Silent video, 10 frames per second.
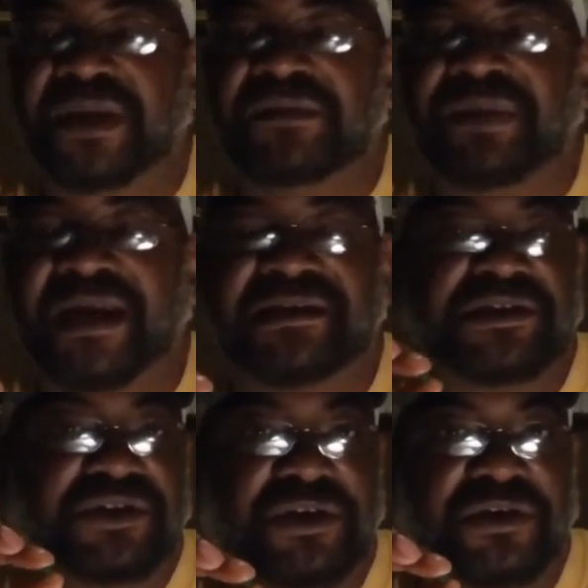bead packs
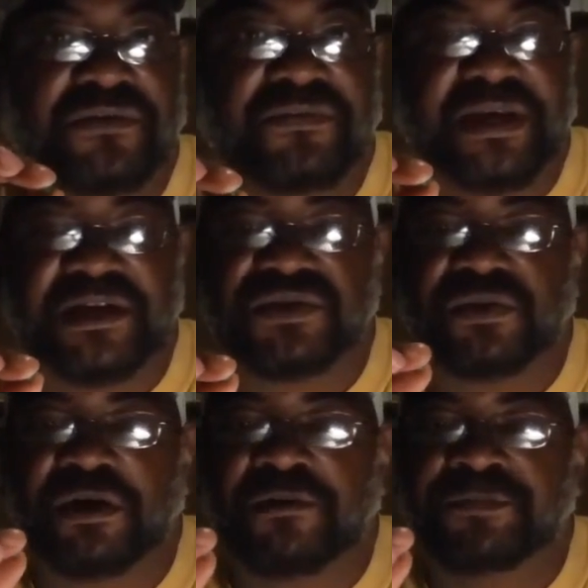that you can do for that as
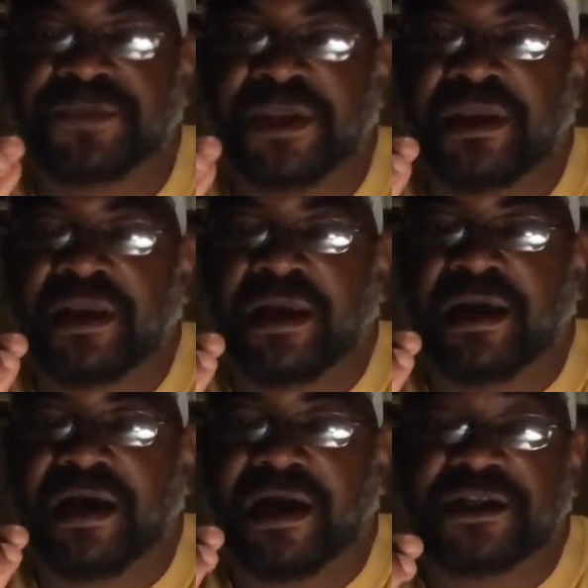well
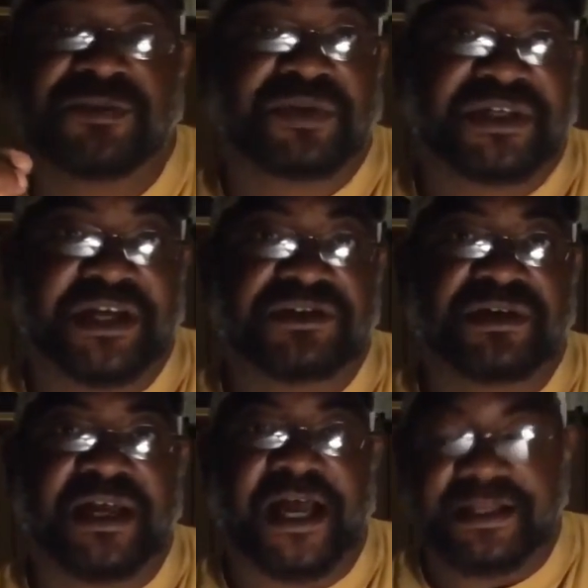uh, to protect your
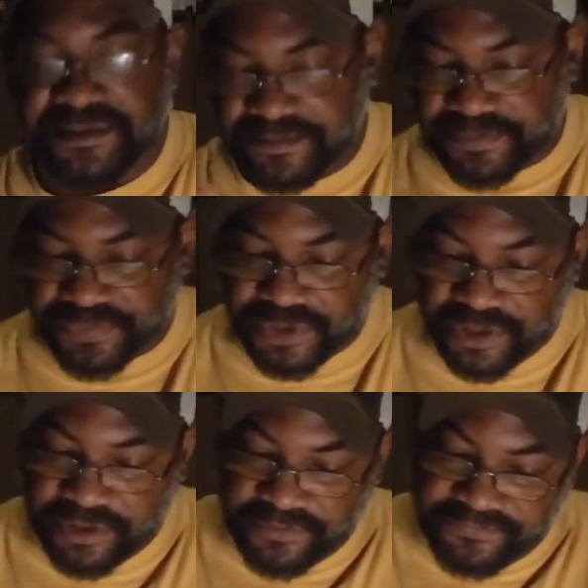knots.
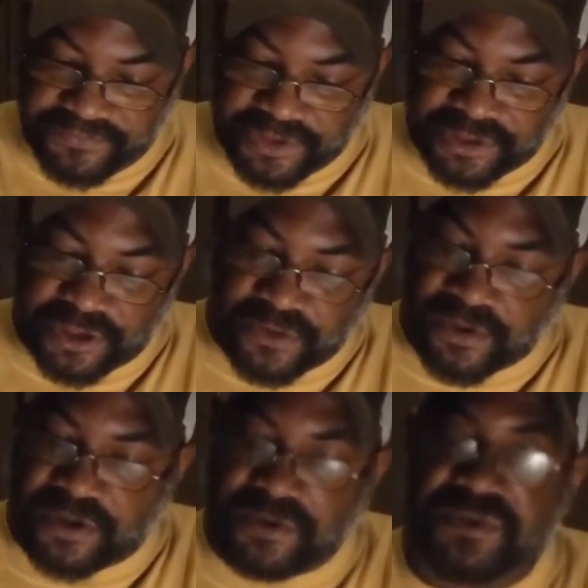For your no
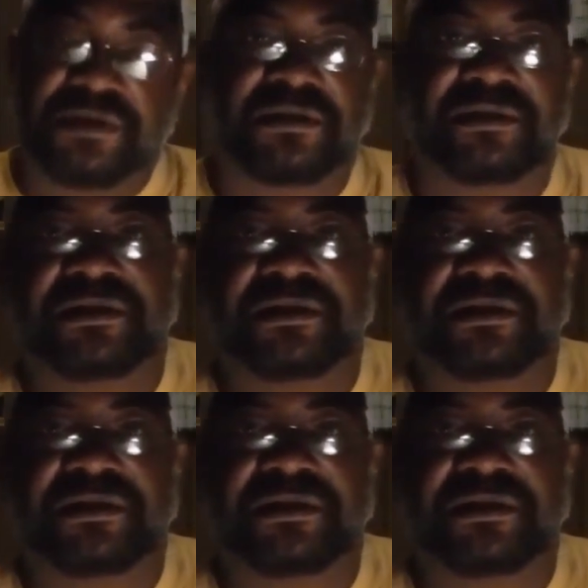rolls,